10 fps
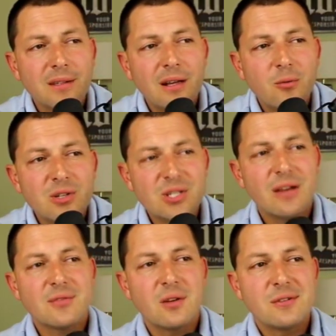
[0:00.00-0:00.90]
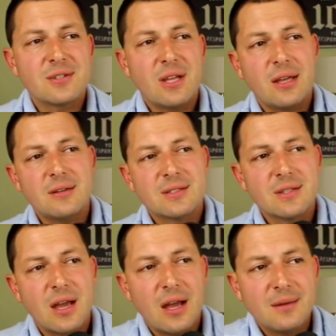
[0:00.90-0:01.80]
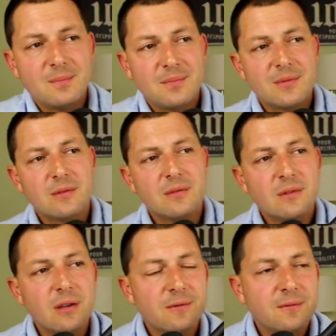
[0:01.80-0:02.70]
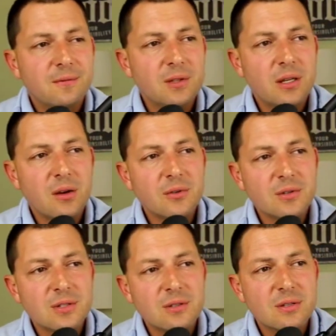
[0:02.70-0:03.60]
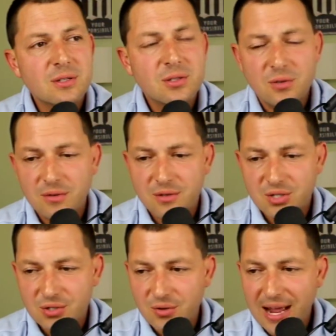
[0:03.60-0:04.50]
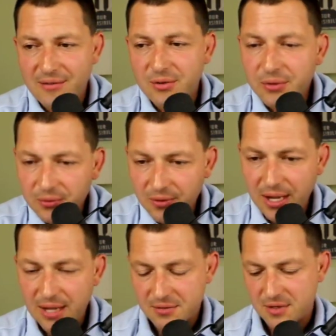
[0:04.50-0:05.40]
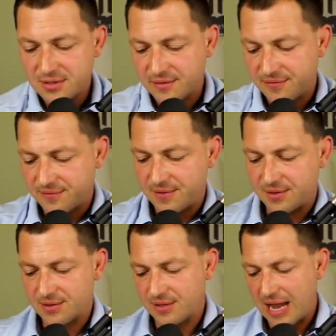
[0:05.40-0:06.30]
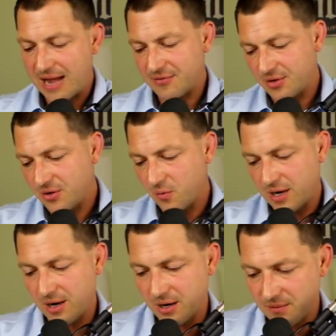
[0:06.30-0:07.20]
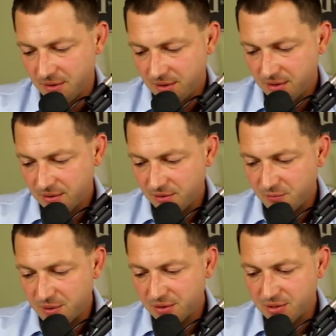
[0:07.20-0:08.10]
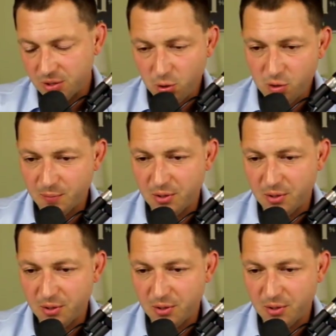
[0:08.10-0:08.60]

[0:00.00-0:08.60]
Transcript: you know, what you have to understand is that if you know there's there's two there's two avenues okay there's the there's the avenue where you've built a huge